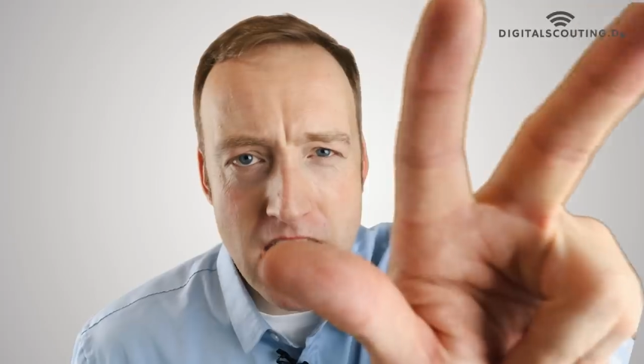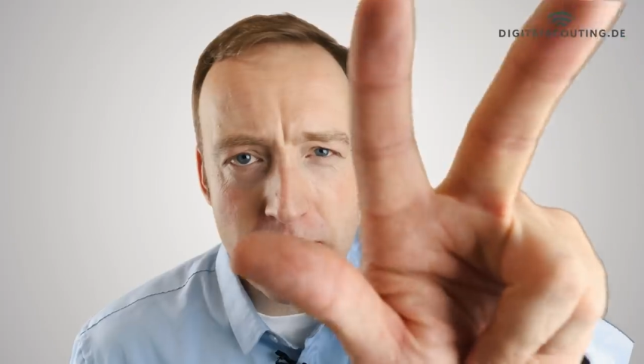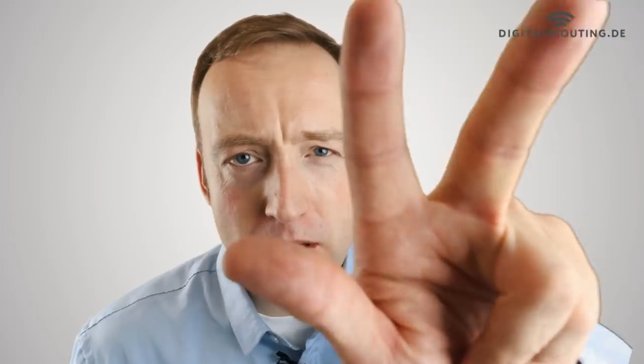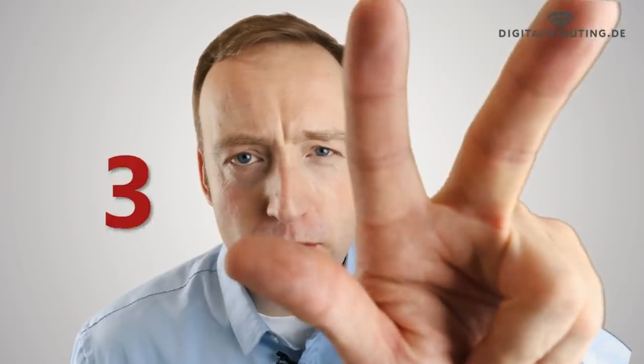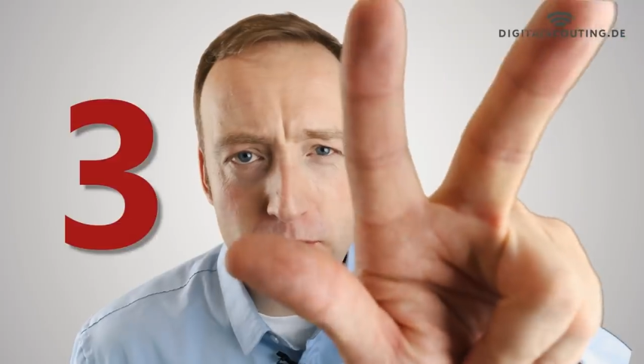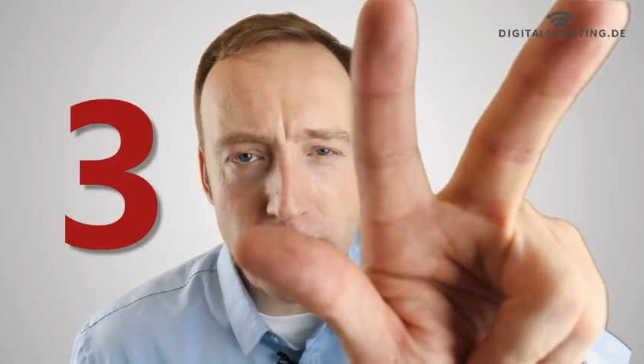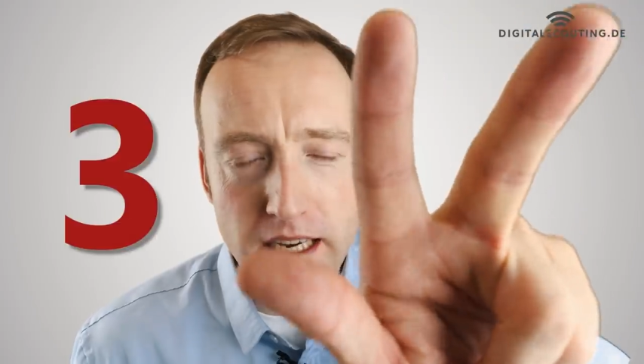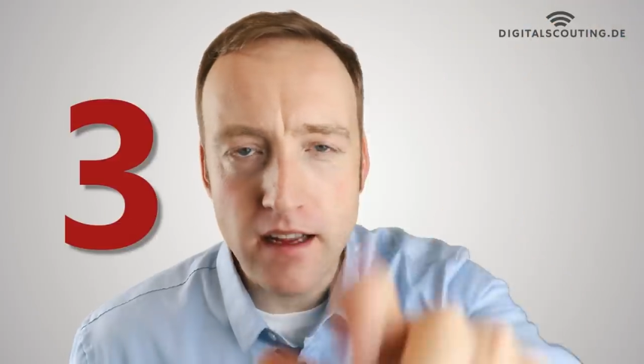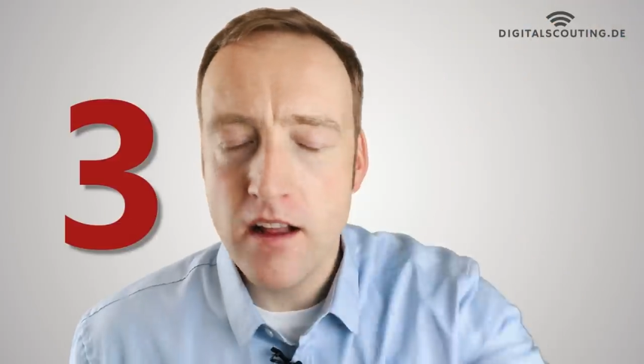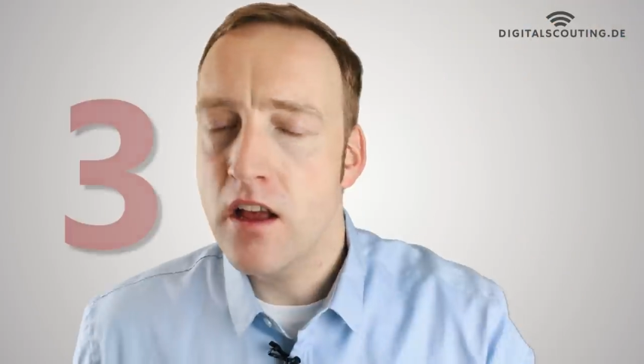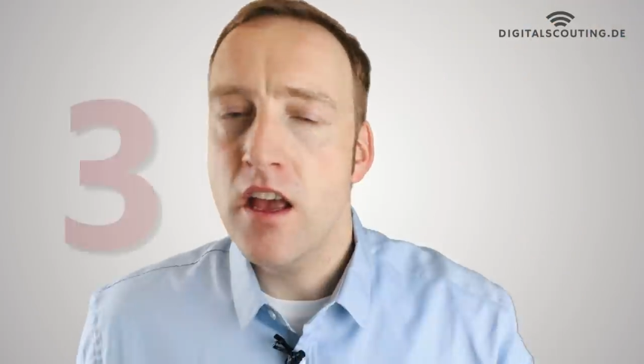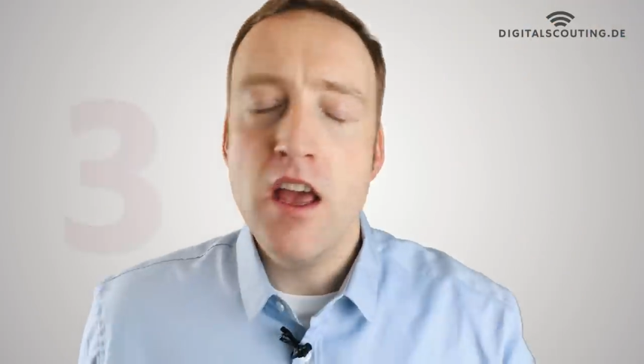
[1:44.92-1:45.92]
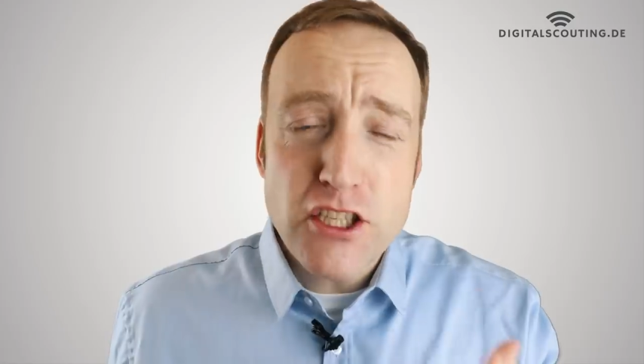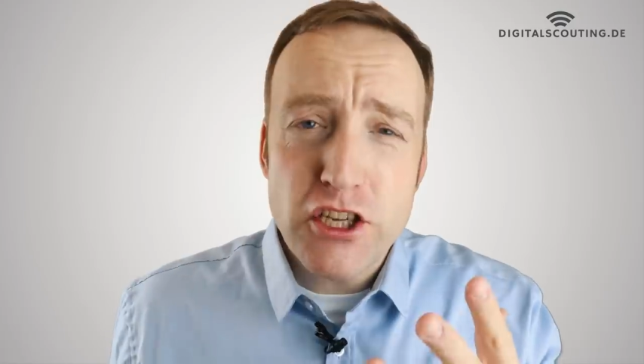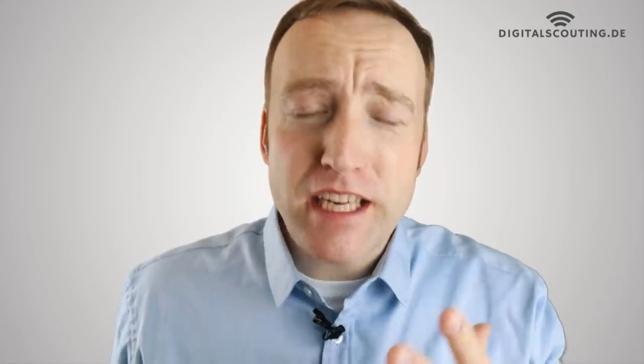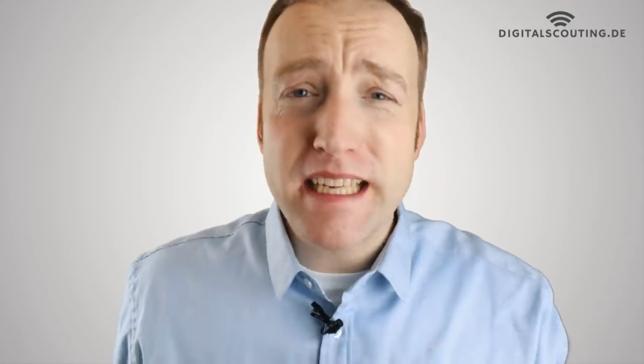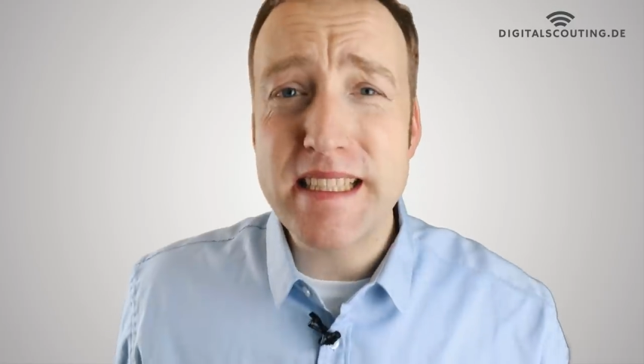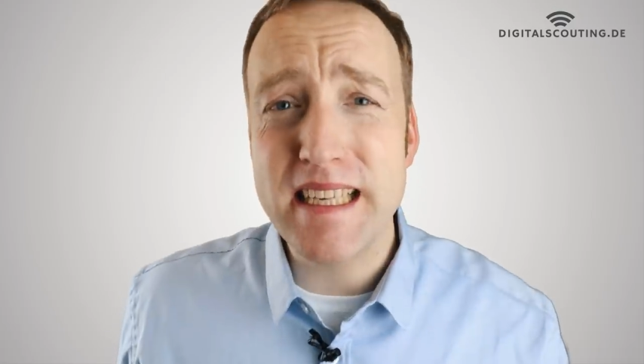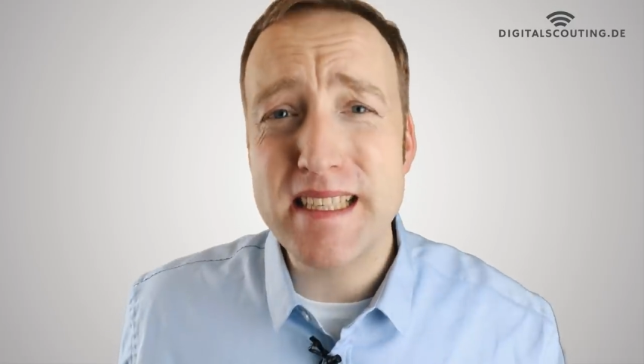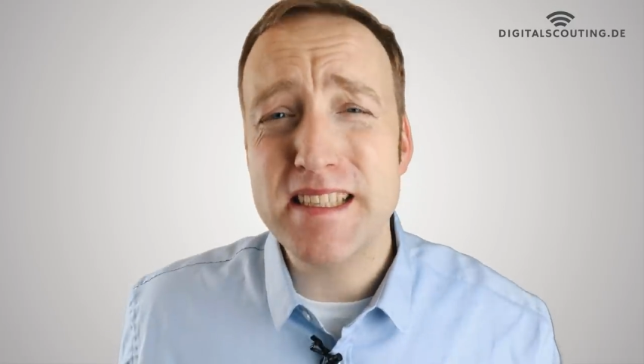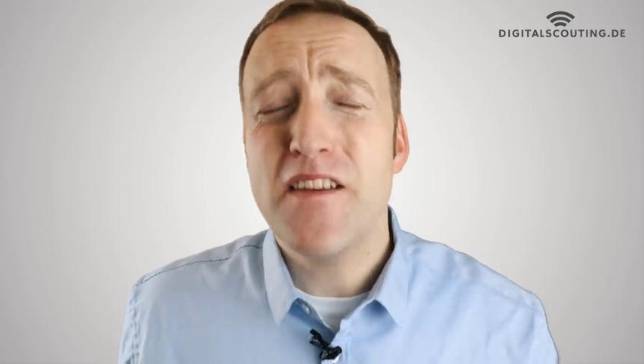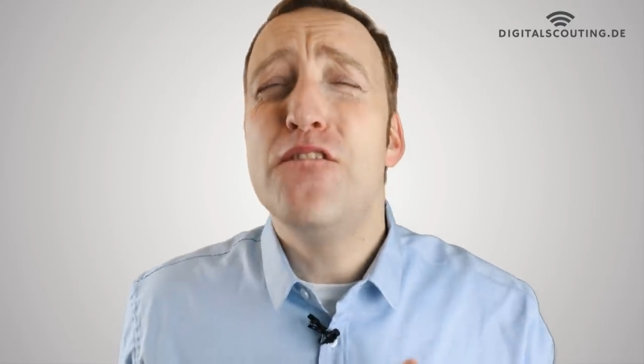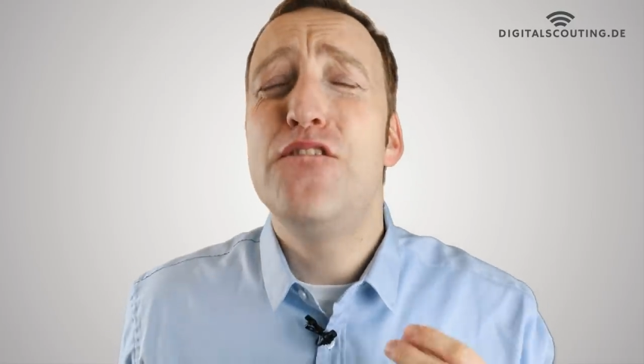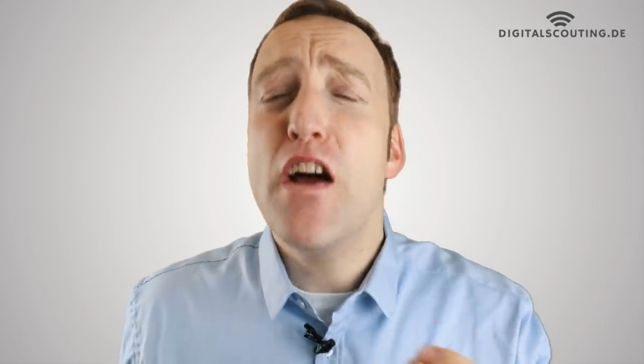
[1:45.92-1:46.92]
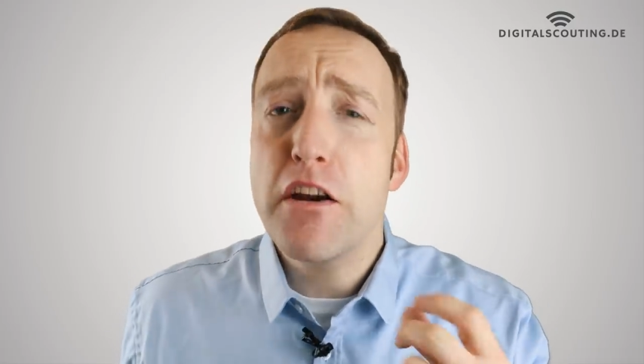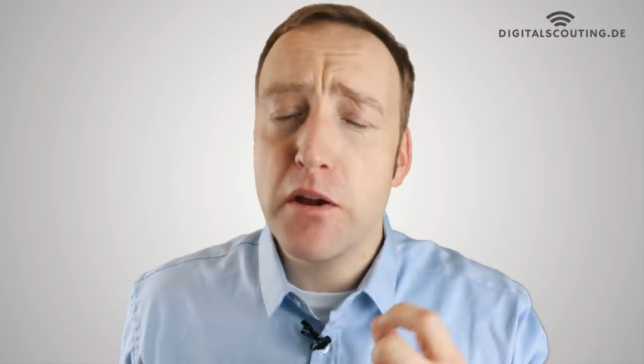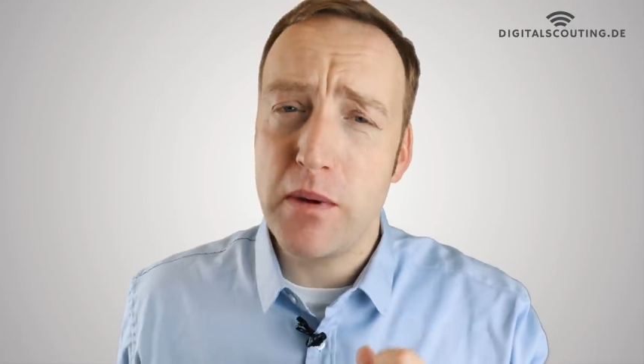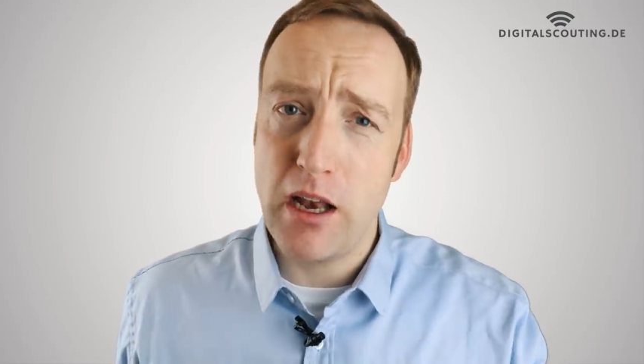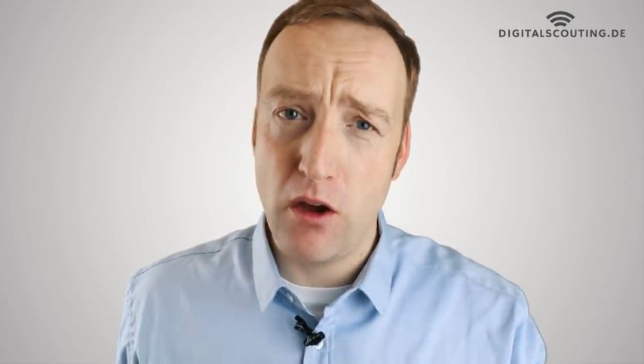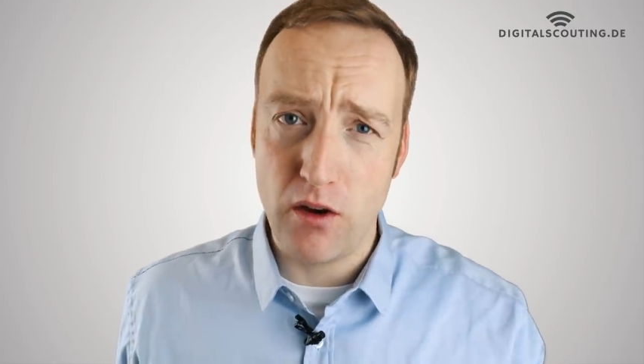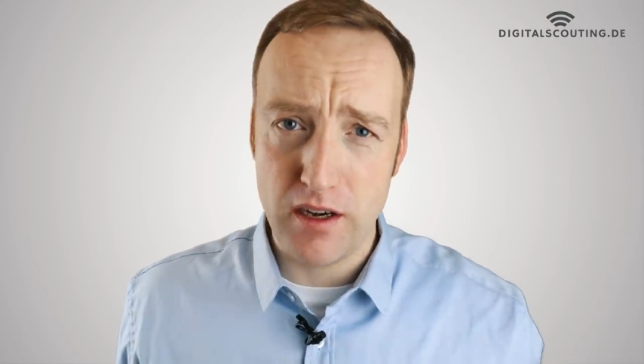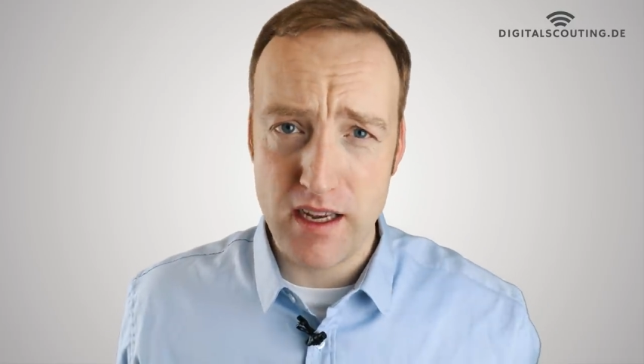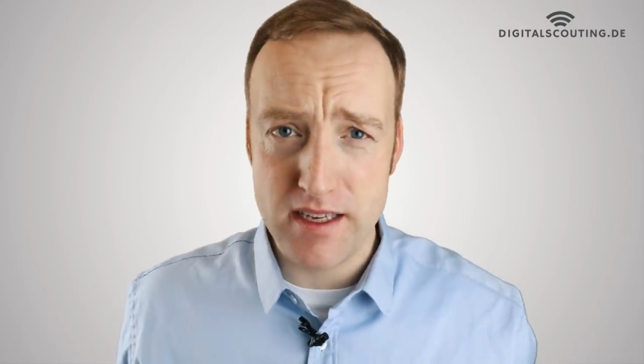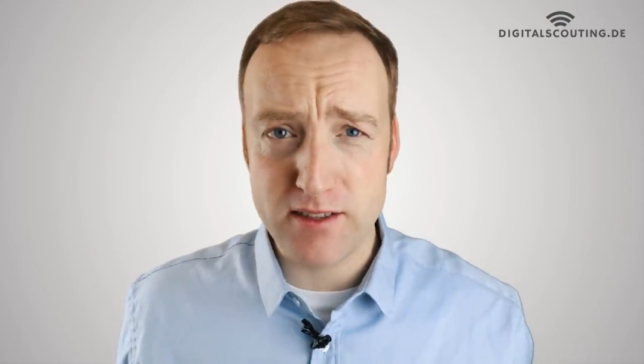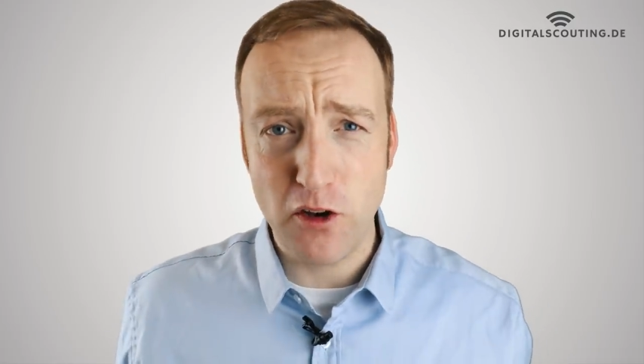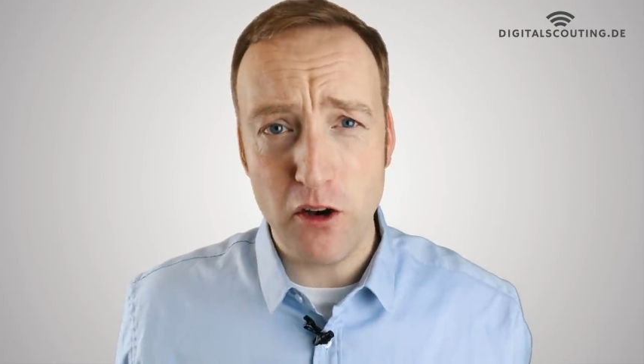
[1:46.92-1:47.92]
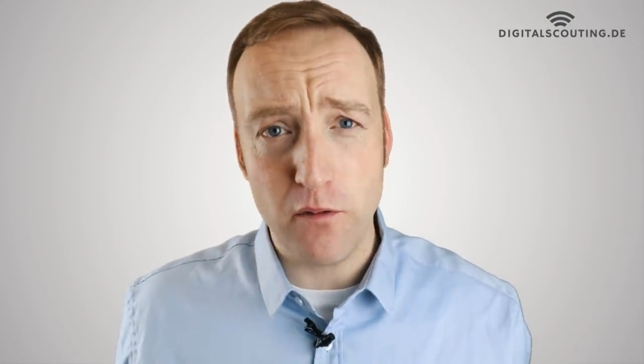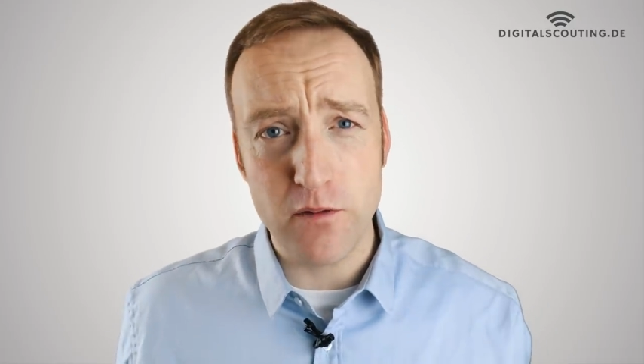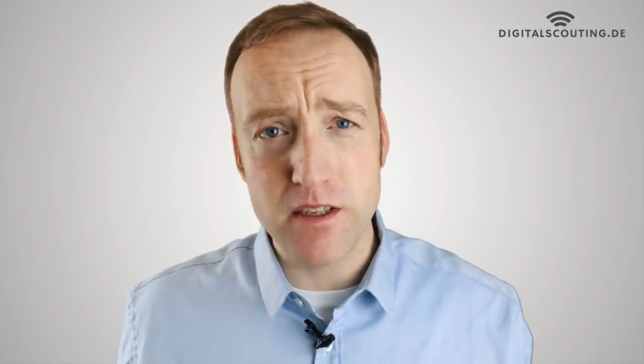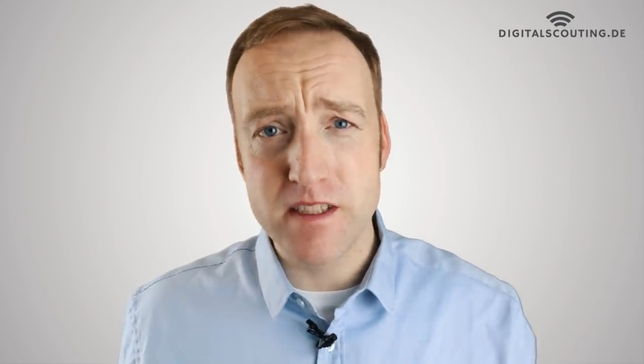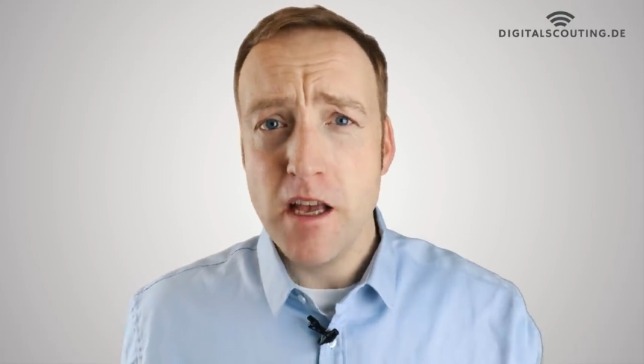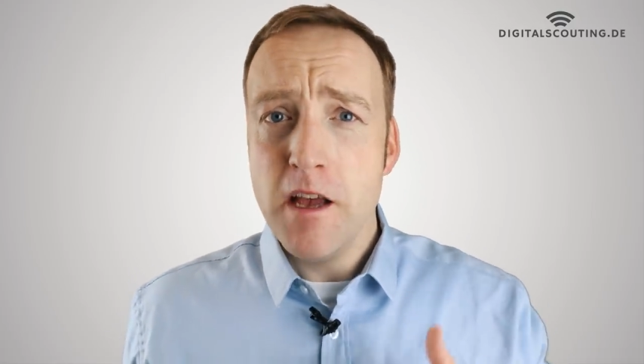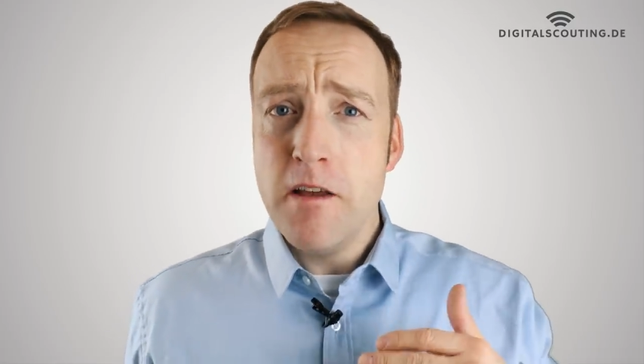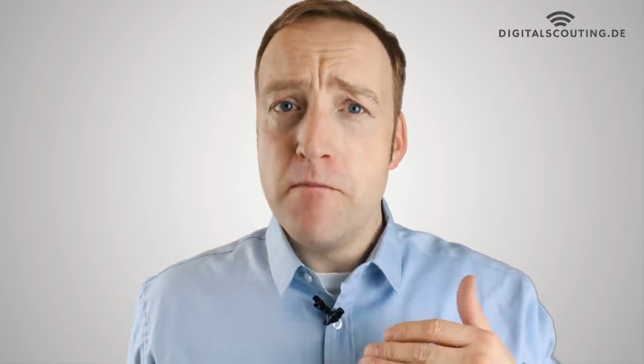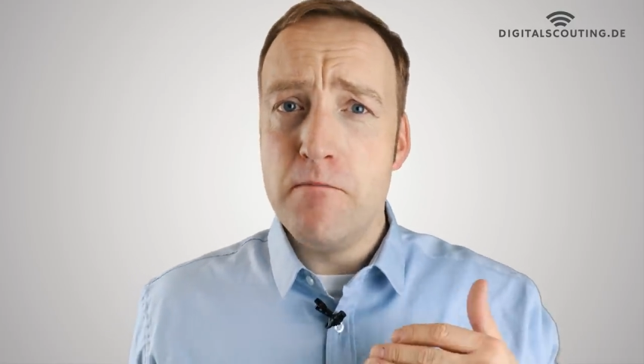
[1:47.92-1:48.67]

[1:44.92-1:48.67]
Number three, the Insurtech Insights is a very well organized conference